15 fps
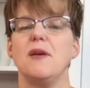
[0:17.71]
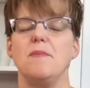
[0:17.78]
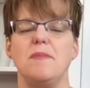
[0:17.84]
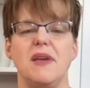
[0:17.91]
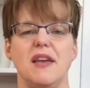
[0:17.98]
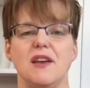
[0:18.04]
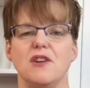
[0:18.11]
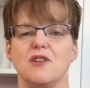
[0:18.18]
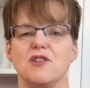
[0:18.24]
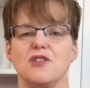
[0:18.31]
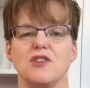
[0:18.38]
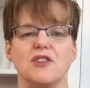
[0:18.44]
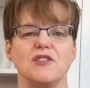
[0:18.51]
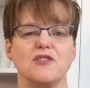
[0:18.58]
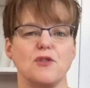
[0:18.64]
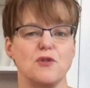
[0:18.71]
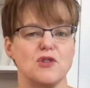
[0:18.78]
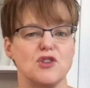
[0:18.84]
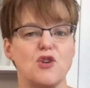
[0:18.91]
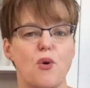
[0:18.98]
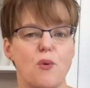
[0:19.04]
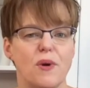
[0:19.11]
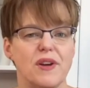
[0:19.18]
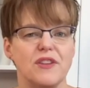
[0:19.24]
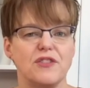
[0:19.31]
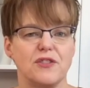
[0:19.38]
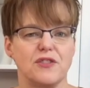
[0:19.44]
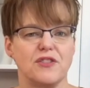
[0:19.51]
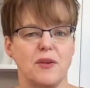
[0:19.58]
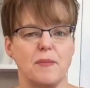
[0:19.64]
pin cushions, or toys,
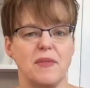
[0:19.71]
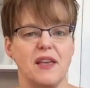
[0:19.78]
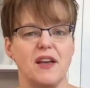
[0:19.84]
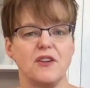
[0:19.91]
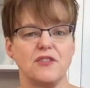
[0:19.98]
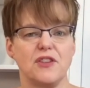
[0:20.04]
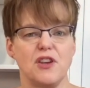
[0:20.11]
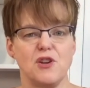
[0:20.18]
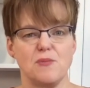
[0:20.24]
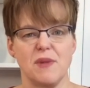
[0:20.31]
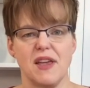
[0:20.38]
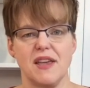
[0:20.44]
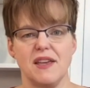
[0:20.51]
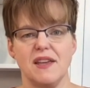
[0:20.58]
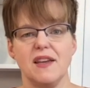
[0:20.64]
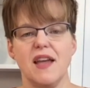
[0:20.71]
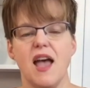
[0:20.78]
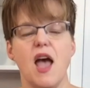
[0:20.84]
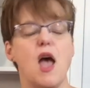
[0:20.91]
or something else that you're making.